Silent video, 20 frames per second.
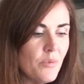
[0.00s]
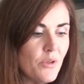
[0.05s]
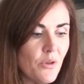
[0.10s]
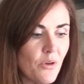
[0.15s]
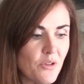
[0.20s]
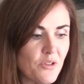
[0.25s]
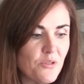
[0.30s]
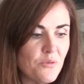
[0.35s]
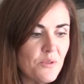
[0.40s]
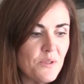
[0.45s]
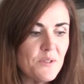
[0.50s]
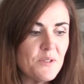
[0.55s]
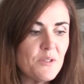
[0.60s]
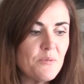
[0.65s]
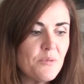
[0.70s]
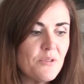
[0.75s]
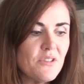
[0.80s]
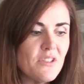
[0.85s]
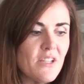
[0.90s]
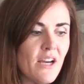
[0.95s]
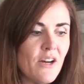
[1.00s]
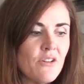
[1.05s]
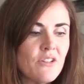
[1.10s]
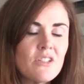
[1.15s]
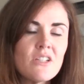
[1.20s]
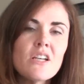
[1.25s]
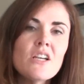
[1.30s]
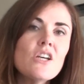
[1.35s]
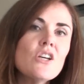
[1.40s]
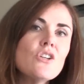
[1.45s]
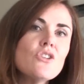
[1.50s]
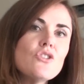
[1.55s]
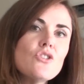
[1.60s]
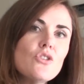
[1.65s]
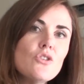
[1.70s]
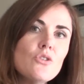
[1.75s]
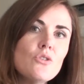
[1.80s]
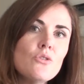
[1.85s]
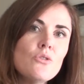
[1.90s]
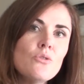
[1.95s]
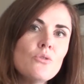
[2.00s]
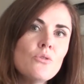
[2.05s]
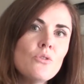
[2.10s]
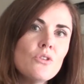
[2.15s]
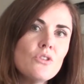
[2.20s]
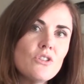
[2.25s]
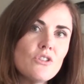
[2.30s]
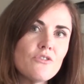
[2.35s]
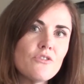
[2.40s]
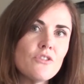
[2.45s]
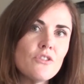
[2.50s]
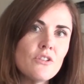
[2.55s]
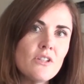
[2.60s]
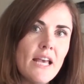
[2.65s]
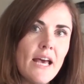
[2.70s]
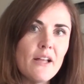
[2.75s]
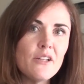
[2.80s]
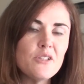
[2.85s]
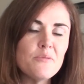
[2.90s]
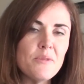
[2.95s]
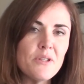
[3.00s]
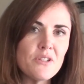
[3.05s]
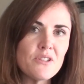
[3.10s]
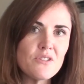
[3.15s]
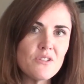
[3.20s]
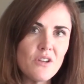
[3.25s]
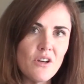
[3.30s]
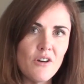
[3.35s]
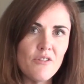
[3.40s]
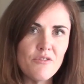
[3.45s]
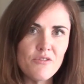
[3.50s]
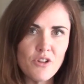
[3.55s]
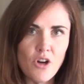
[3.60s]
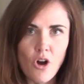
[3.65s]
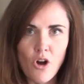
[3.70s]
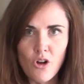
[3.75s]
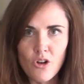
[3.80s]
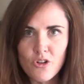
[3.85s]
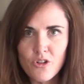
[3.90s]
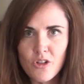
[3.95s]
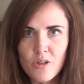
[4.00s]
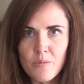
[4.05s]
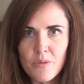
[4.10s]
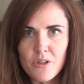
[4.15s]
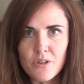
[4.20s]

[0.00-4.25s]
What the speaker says: beyond a reasonable doubt, two different elements of all